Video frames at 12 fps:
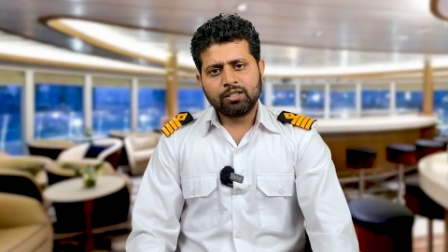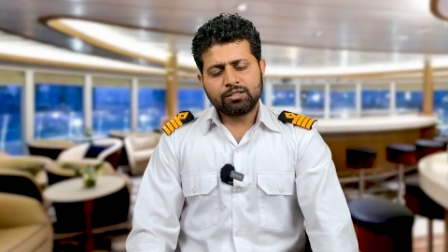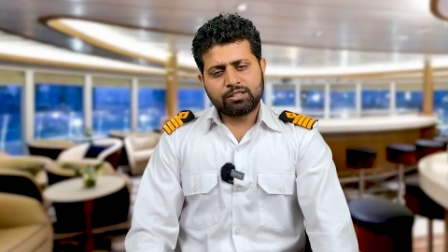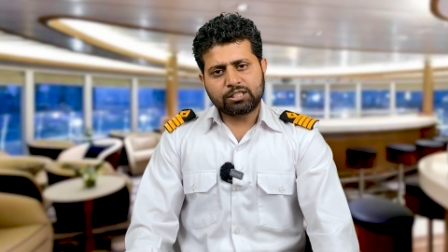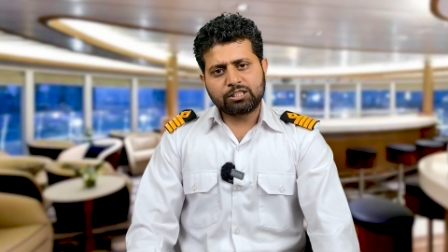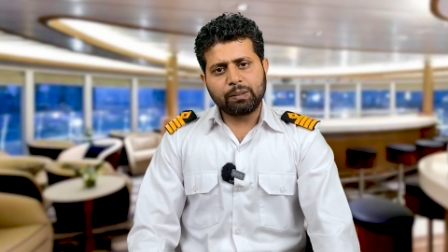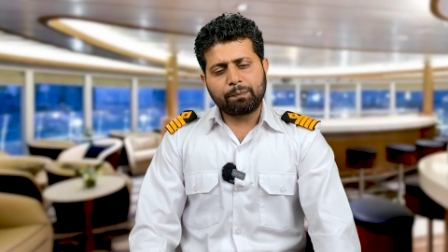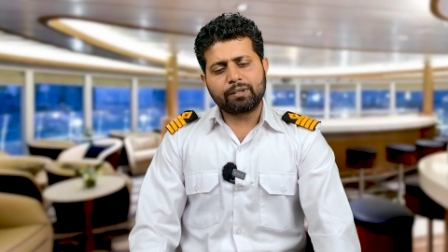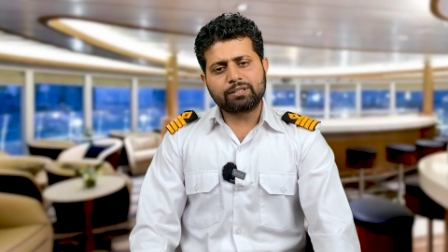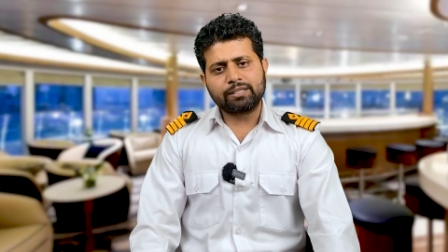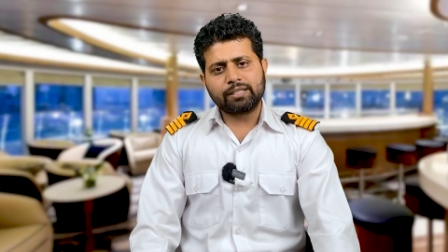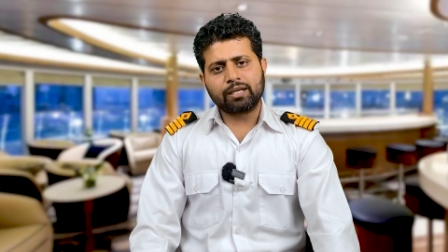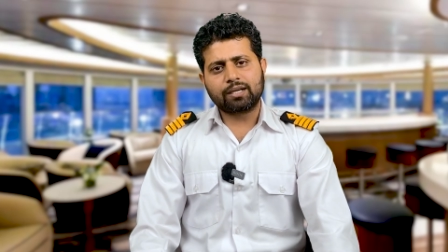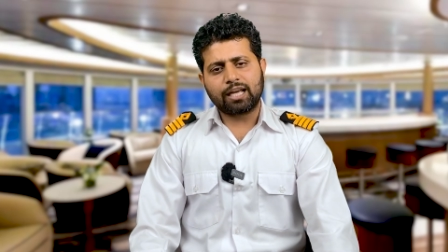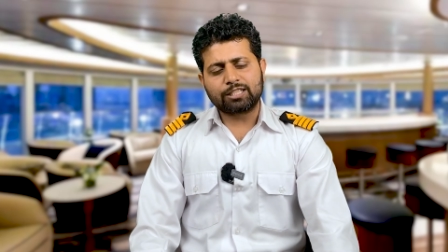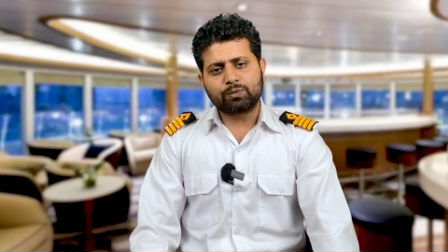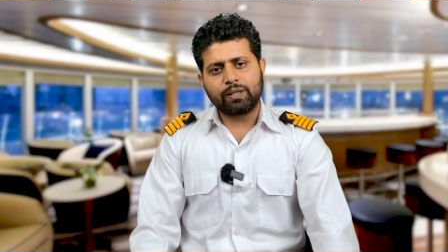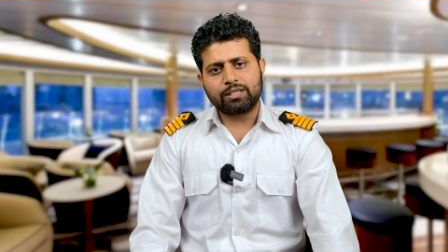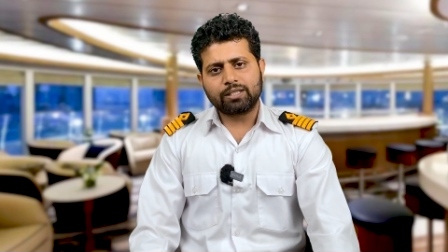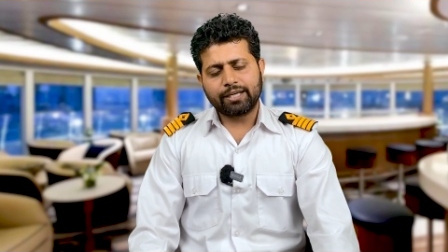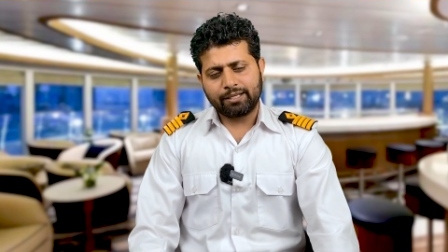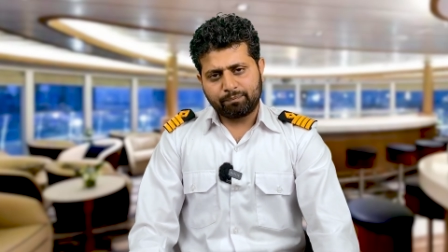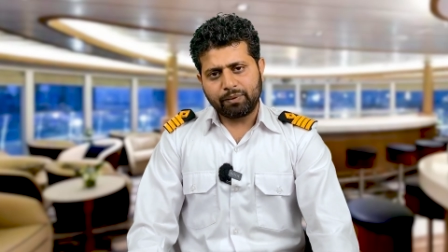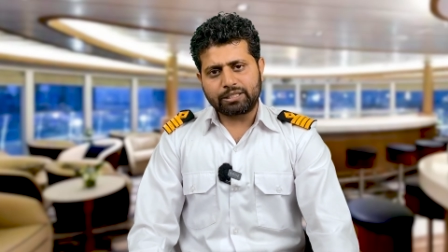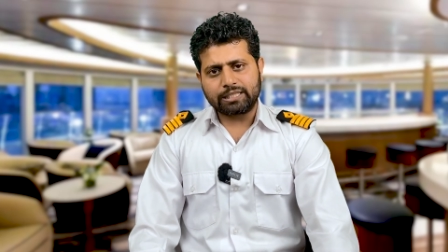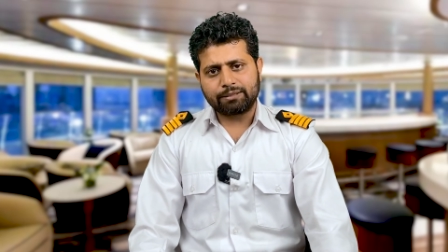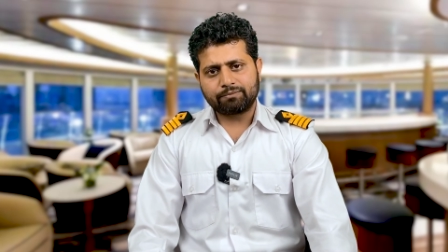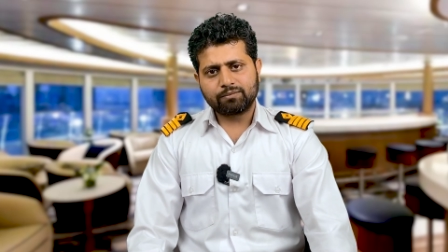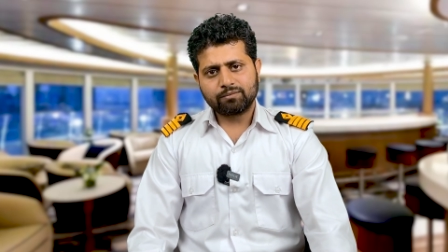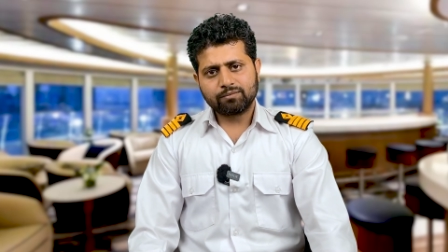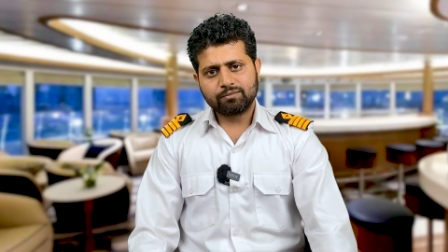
60% in class 12 in PCM.